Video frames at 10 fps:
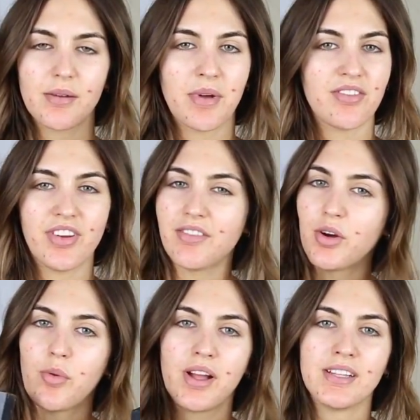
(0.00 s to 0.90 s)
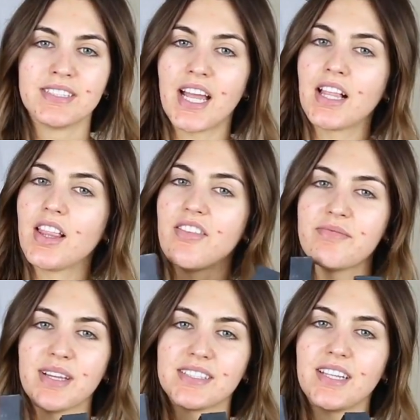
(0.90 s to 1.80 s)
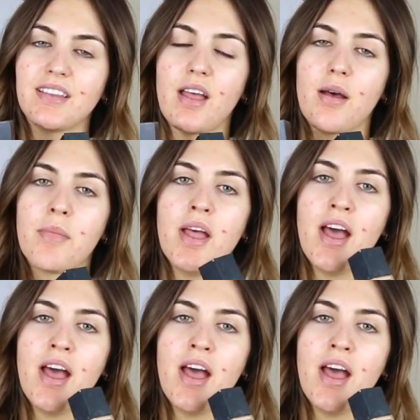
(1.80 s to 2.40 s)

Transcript: my favorite ones. I love mixing them.